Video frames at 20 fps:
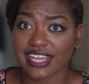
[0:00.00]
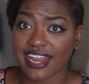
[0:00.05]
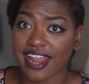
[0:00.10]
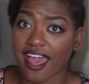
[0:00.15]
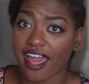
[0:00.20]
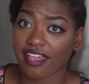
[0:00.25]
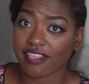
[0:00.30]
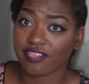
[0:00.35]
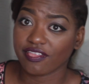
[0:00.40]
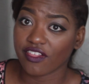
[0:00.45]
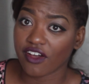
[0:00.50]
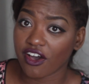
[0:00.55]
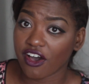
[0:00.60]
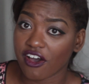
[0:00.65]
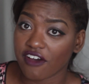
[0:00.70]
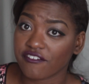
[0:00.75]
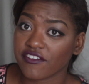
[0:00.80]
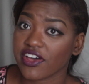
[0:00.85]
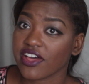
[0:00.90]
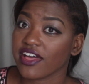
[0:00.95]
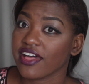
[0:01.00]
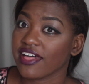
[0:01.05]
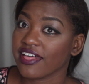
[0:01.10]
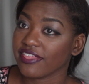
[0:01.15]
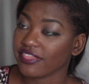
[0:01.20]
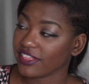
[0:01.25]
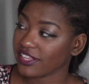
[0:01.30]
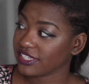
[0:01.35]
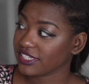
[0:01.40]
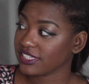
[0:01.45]
And I love
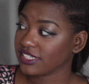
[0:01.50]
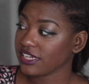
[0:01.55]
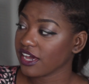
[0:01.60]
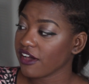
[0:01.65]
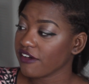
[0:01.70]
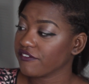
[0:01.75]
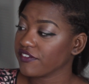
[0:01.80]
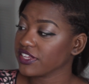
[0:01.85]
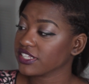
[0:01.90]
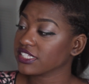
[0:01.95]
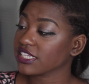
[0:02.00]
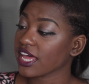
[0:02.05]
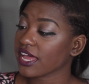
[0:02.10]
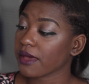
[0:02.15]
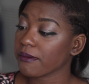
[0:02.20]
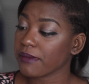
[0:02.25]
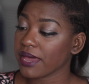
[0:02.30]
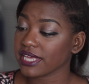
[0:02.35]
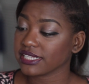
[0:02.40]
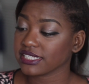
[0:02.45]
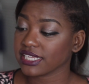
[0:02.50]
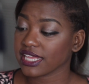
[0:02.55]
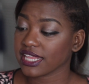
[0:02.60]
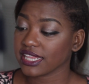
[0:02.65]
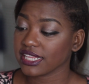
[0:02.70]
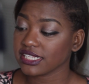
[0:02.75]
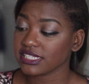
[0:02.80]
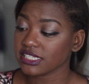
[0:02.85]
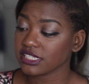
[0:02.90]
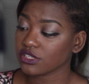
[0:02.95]
this stuff. It's like amazing.
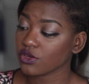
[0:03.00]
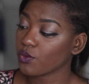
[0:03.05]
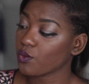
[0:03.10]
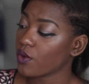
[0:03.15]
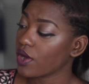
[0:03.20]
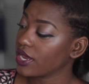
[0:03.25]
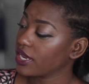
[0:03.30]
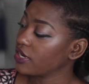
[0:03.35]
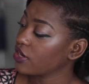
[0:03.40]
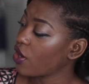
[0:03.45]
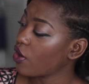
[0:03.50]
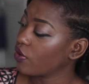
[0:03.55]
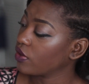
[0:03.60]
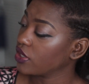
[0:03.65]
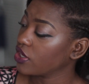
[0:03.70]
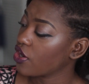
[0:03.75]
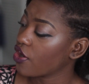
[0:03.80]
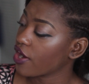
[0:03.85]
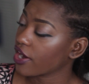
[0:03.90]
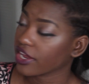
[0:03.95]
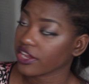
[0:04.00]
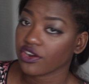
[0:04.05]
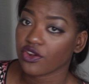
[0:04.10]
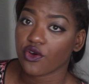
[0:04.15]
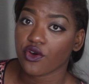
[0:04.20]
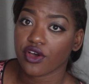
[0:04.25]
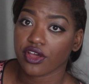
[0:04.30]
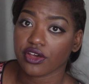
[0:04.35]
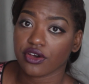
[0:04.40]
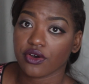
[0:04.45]
And this is the one and only Argan
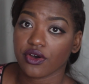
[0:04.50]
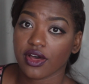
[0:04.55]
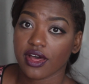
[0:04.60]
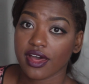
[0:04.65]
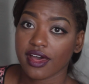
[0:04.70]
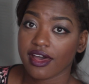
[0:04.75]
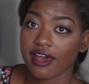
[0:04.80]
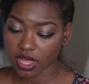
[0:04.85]
Oil.